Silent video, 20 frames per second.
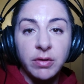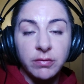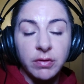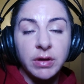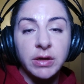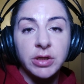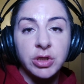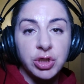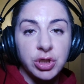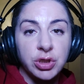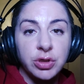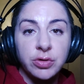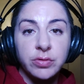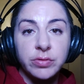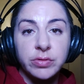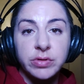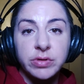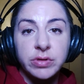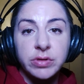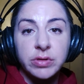running
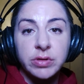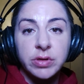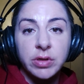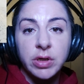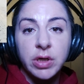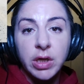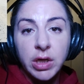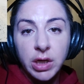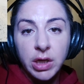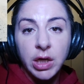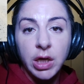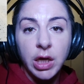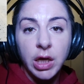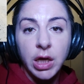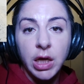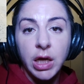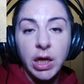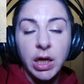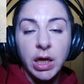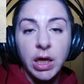shoes
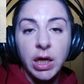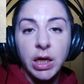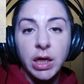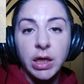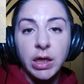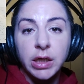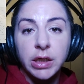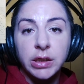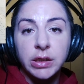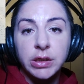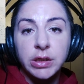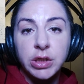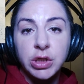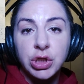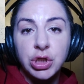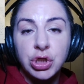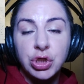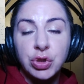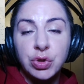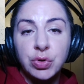and
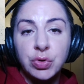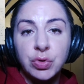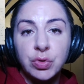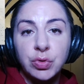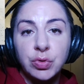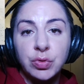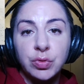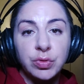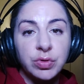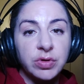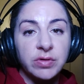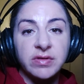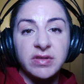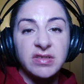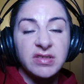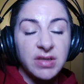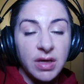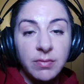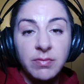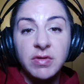you do the
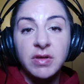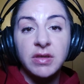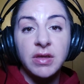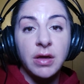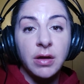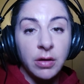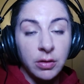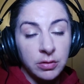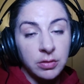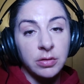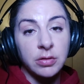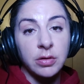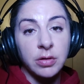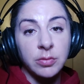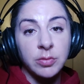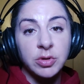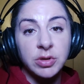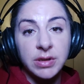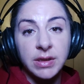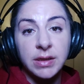same thing that Under
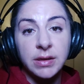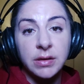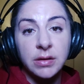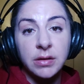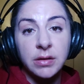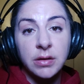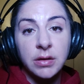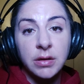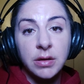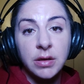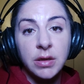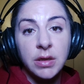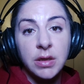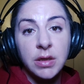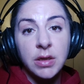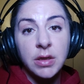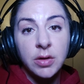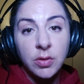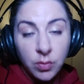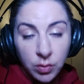Armour did,
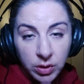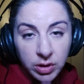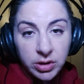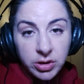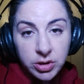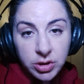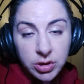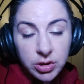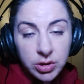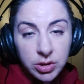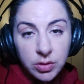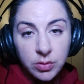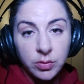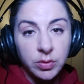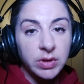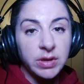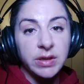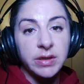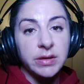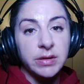which
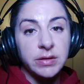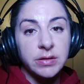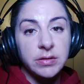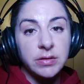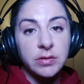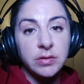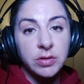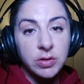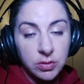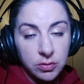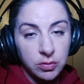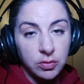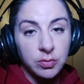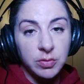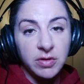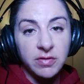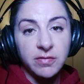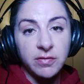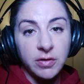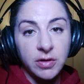is screw me
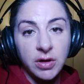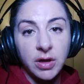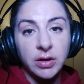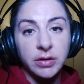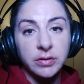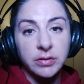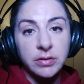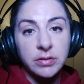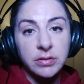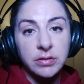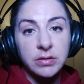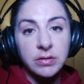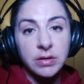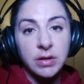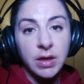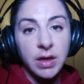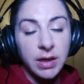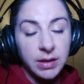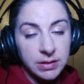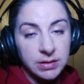for colors
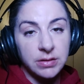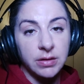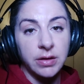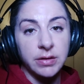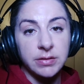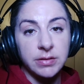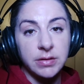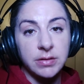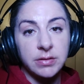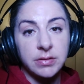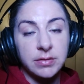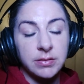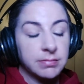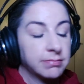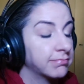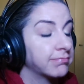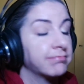and sizes.